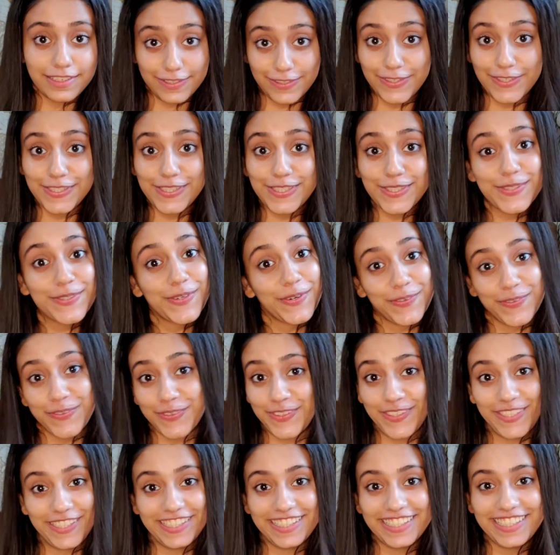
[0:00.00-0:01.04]
Girls, go
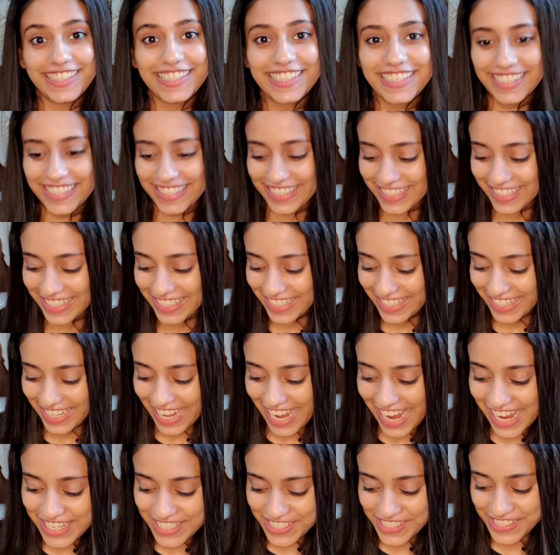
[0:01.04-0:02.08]
for it.
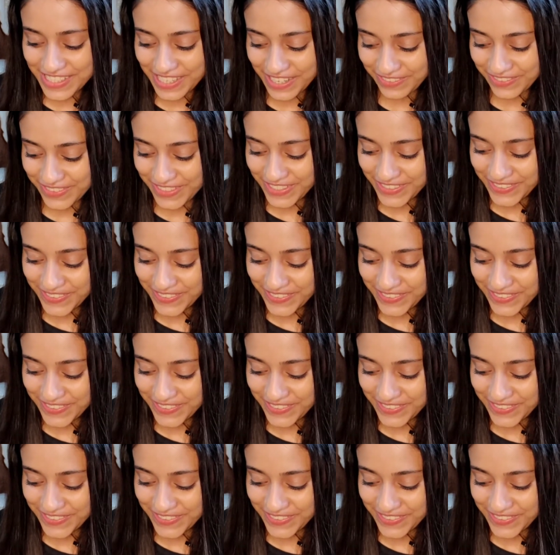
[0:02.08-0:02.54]
I just love